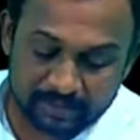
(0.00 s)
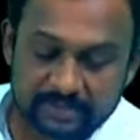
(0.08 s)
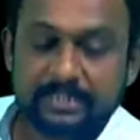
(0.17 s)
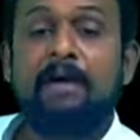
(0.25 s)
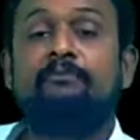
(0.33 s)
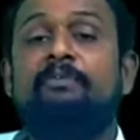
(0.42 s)

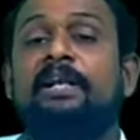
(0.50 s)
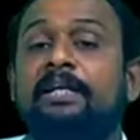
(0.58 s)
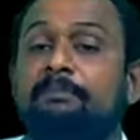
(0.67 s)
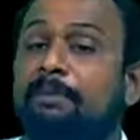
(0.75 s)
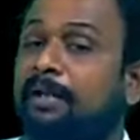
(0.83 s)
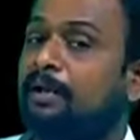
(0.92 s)
Sam
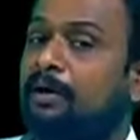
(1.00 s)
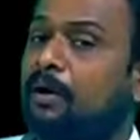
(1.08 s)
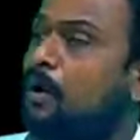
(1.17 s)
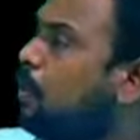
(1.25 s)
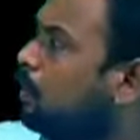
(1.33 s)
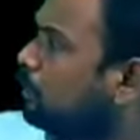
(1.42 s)
will eat banana.
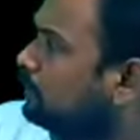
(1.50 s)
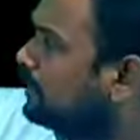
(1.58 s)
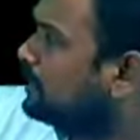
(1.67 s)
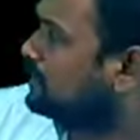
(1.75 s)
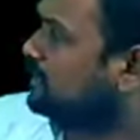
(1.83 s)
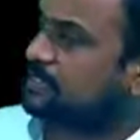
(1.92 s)

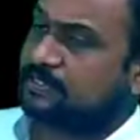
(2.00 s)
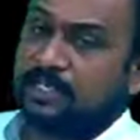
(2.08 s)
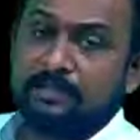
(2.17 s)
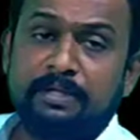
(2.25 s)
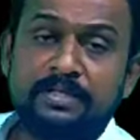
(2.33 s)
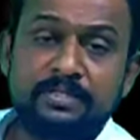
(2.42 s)
All these 6
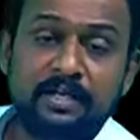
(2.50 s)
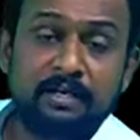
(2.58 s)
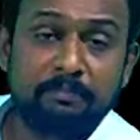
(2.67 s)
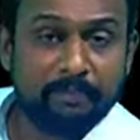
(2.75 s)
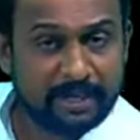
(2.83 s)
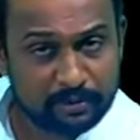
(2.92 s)
statements
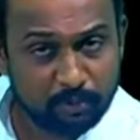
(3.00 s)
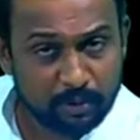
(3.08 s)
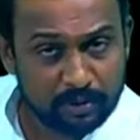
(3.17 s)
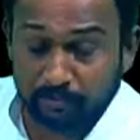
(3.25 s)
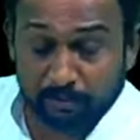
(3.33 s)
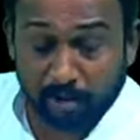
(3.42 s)
are in passive
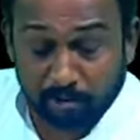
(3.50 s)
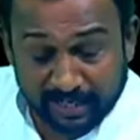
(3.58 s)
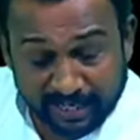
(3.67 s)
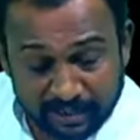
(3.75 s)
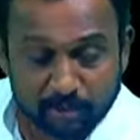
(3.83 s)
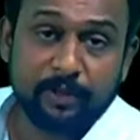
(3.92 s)
voice
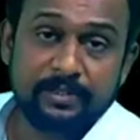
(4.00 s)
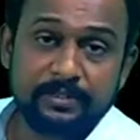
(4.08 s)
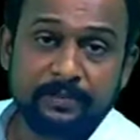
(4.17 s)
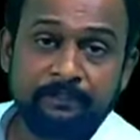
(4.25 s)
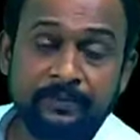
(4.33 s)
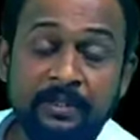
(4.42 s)
or in active
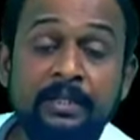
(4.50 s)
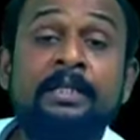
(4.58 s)
voice.